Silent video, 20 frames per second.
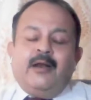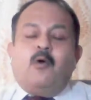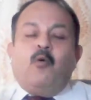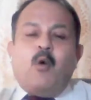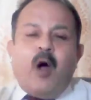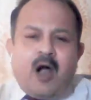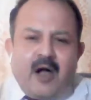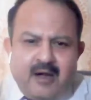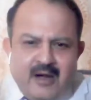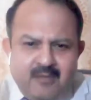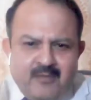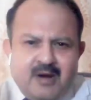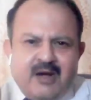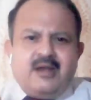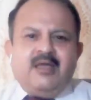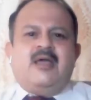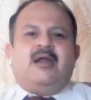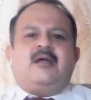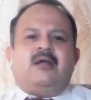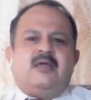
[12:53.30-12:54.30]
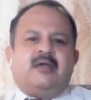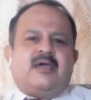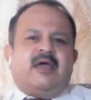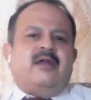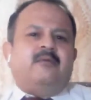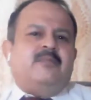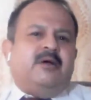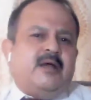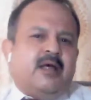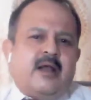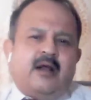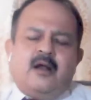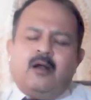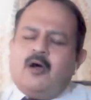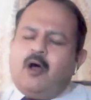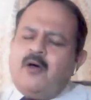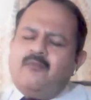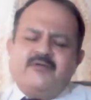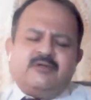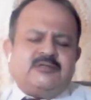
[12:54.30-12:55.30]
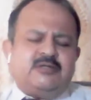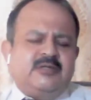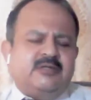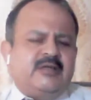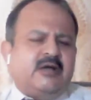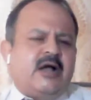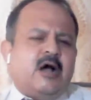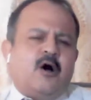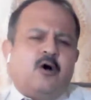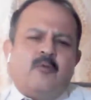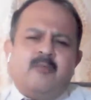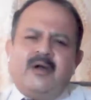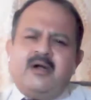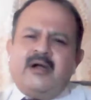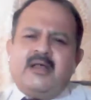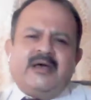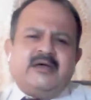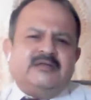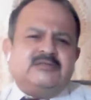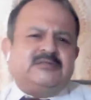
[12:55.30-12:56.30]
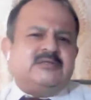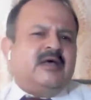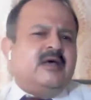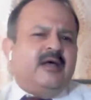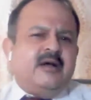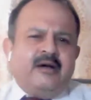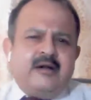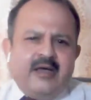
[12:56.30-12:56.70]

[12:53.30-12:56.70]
Now, what immediately can be done? Obviously, the government has